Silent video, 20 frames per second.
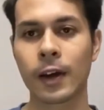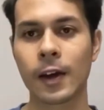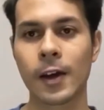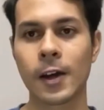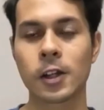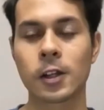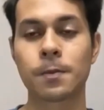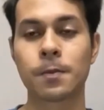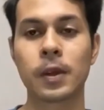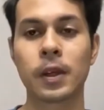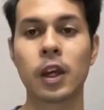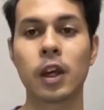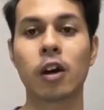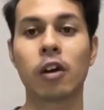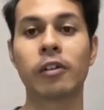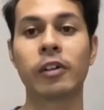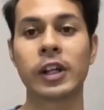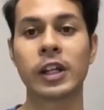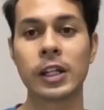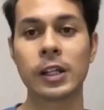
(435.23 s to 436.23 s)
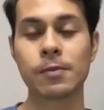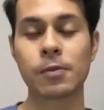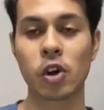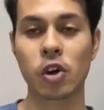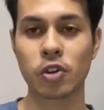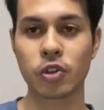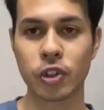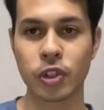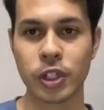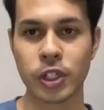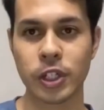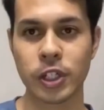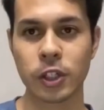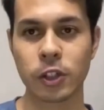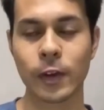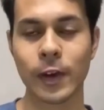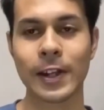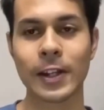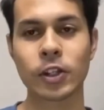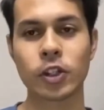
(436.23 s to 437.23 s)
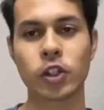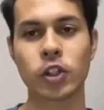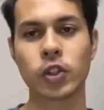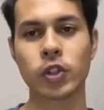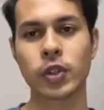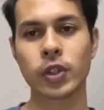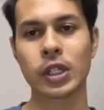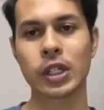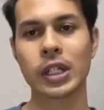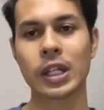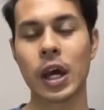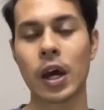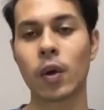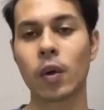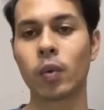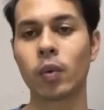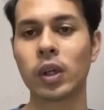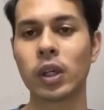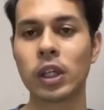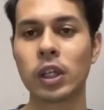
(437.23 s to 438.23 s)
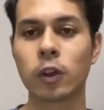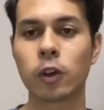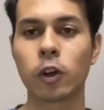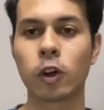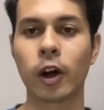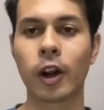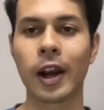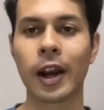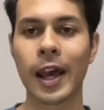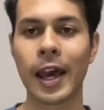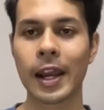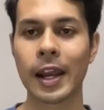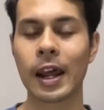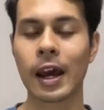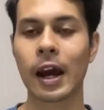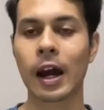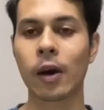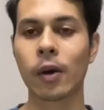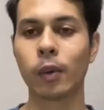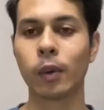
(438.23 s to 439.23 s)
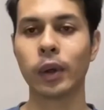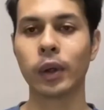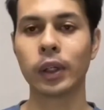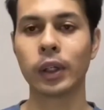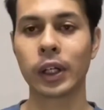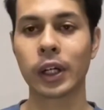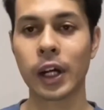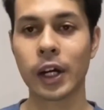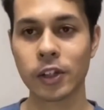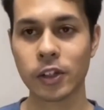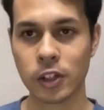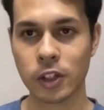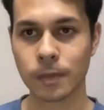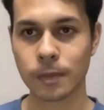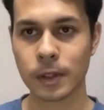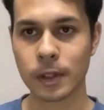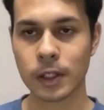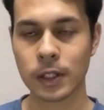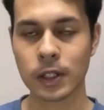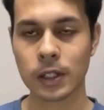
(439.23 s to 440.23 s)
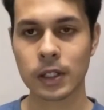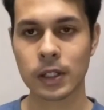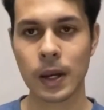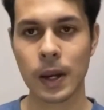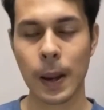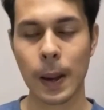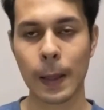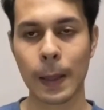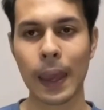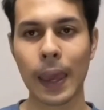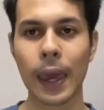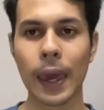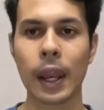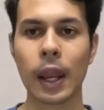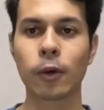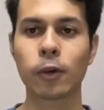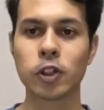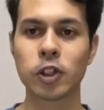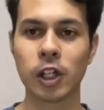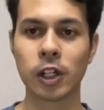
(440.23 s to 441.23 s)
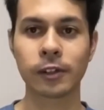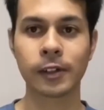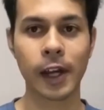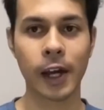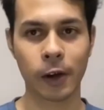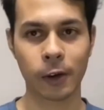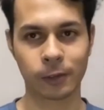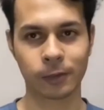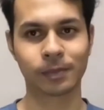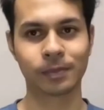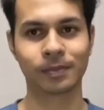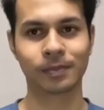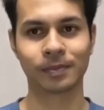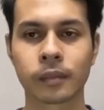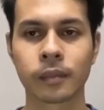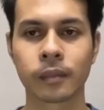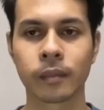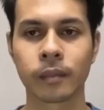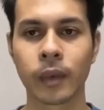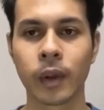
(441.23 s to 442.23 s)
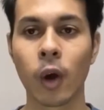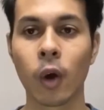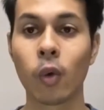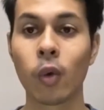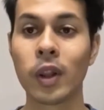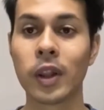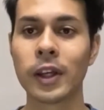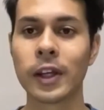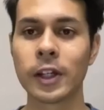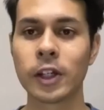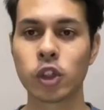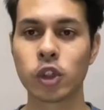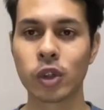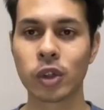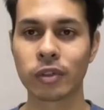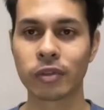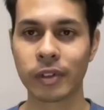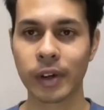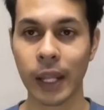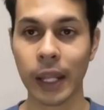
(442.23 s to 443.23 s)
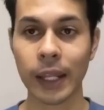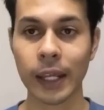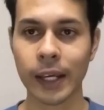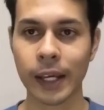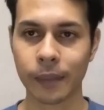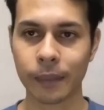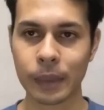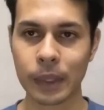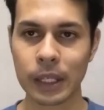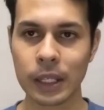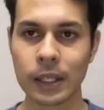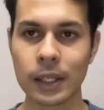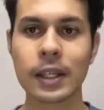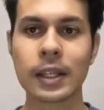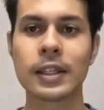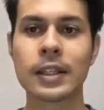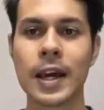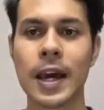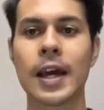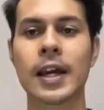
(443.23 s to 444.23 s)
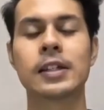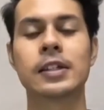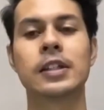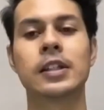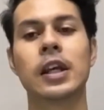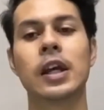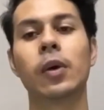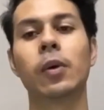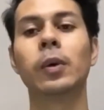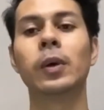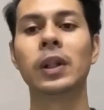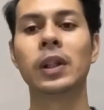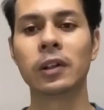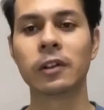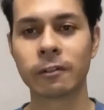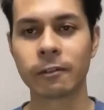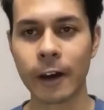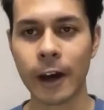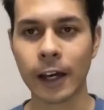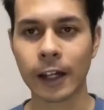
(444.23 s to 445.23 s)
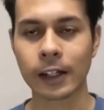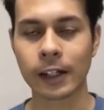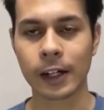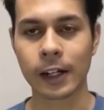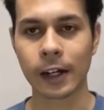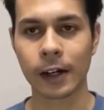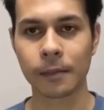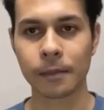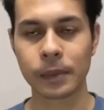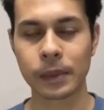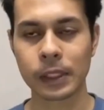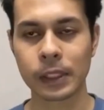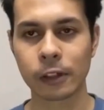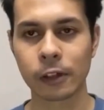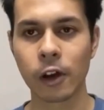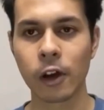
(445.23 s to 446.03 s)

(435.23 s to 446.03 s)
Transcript: Speaking of a deep concern to ensure that we do not let our customer and ourselves down. Will the issue affect the company? Yes, they will affect the company.